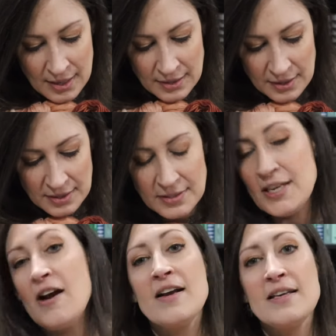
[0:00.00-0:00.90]
So the
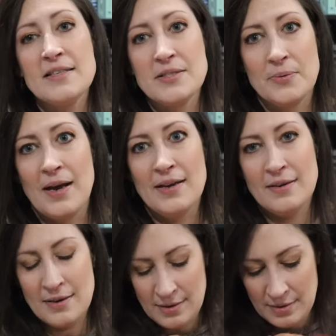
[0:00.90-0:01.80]
darkest
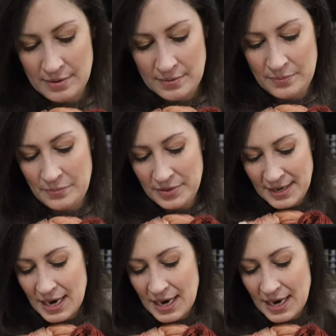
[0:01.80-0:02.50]
one that